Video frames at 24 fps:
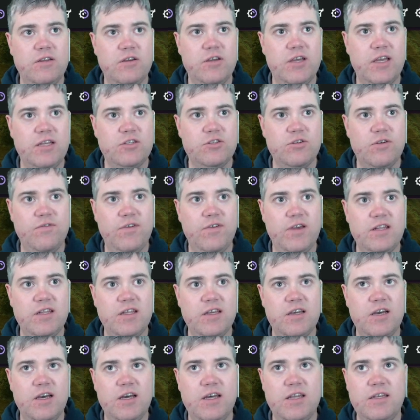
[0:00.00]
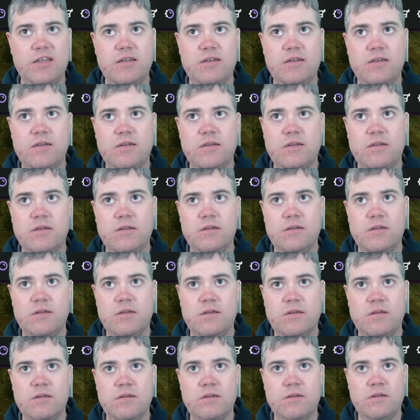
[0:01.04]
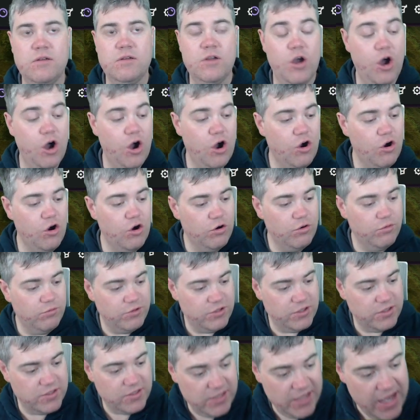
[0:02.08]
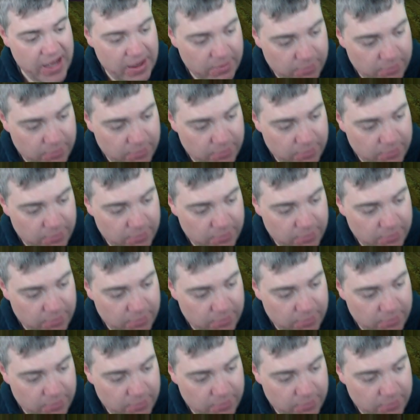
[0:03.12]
Okay, so if I click on, oh, just, yeah,